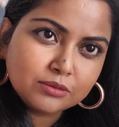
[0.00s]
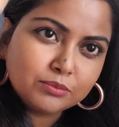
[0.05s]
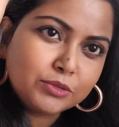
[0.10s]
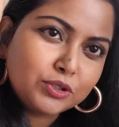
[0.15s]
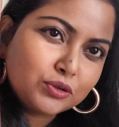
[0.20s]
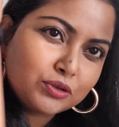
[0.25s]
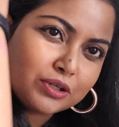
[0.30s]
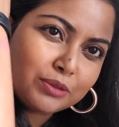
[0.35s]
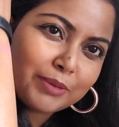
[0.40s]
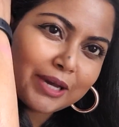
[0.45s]

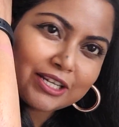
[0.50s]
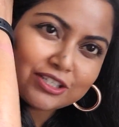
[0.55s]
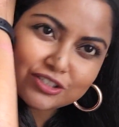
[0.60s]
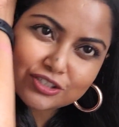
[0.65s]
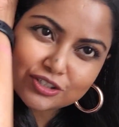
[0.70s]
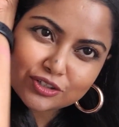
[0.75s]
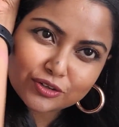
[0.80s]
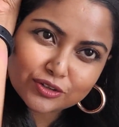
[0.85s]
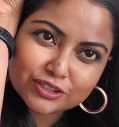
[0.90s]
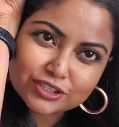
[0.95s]
You can imagine
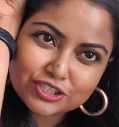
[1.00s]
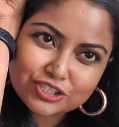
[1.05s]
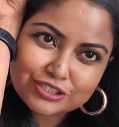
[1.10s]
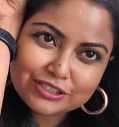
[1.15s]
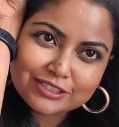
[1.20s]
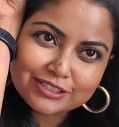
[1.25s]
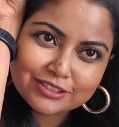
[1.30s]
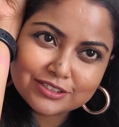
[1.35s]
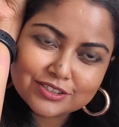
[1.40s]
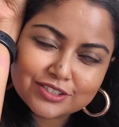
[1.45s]
it on the
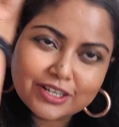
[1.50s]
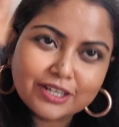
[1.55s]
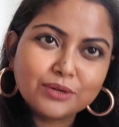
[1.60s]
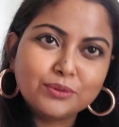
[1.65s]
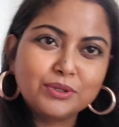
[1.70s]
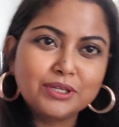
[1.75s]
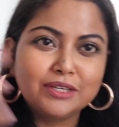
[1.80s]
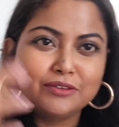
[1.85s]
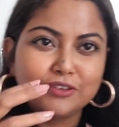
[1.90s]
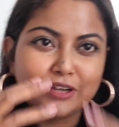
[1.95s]
cheeks, right? It
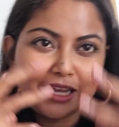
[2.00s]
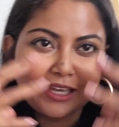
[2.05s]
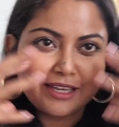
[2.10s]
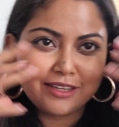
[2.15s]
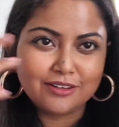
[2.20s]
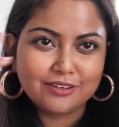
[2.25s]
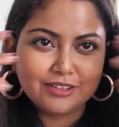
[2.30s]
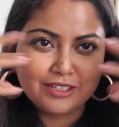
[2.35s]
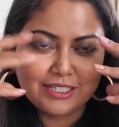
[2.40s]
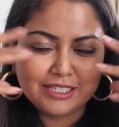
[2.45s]
would give it like a
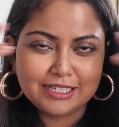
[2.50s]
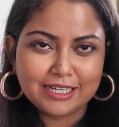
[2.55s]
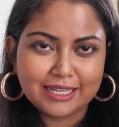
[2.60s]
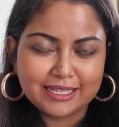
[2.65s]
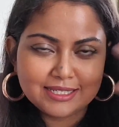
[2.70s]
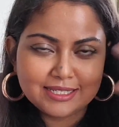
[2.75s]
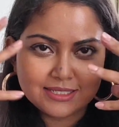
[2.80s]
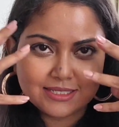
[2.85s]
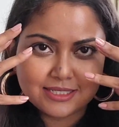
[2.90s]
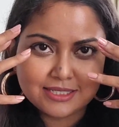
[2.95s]
really
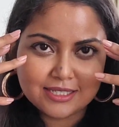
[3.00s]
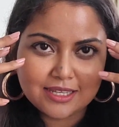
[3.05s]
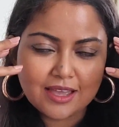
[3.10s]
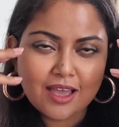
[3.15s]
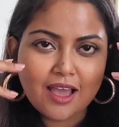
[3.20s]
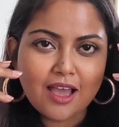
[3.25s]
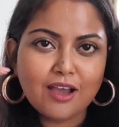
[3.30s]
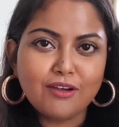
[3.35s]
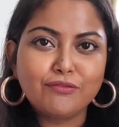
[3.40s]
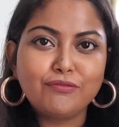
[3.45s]
nice
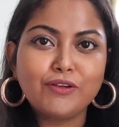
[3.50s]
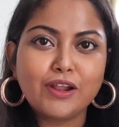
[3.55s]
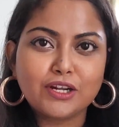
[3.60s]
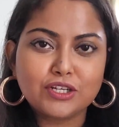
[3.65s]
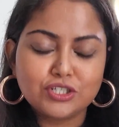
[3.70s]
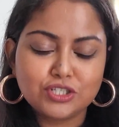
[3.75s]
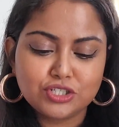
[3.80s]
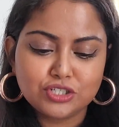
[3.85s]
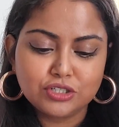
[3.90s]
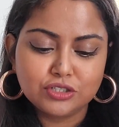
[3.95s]

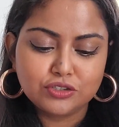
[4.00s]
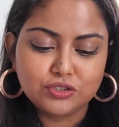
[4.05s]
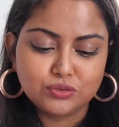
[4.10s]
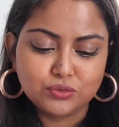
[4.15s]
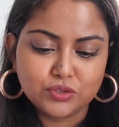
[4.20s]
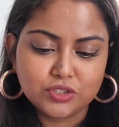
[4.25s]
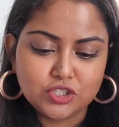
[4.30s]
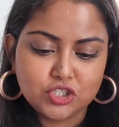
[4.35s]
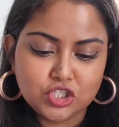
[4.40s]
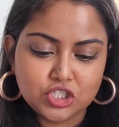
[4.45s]
flush to
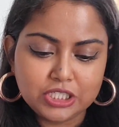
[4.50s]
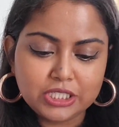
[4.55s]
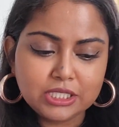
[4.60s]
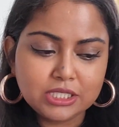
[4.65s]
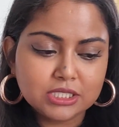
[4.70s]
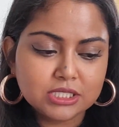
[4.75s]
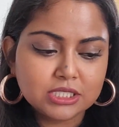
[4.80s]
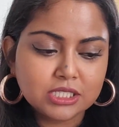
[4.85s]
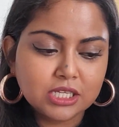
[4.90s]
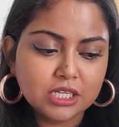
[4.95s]
the
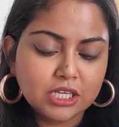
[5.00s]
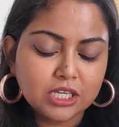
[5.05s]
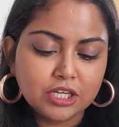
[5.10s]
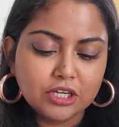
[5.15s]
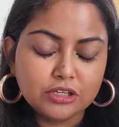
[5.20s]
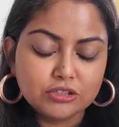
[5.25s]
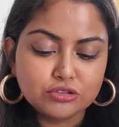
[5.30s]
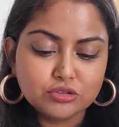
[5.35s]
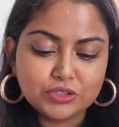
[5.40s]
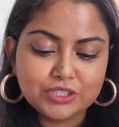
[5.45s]
cheeks.
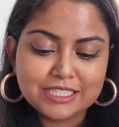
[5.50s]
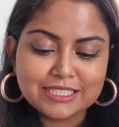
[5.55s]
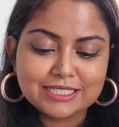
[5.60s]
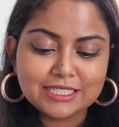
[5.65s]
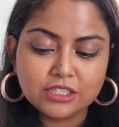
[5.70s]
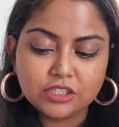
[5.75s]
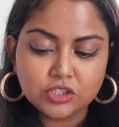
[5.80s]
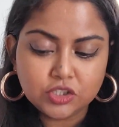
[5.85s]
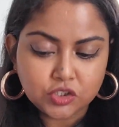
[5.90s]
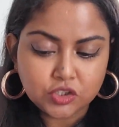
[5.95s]
So these
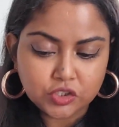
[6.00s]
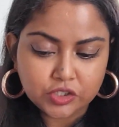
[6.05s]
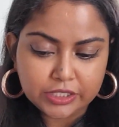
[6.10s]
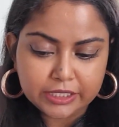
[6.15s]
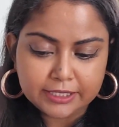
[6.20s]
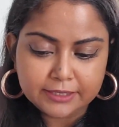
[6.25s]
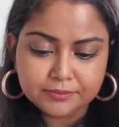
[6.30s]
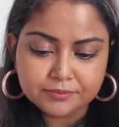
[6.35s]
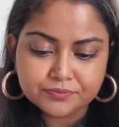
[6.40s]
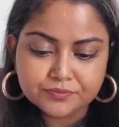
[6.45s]
are the
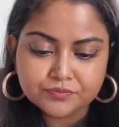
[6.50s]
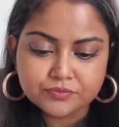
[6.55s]
3.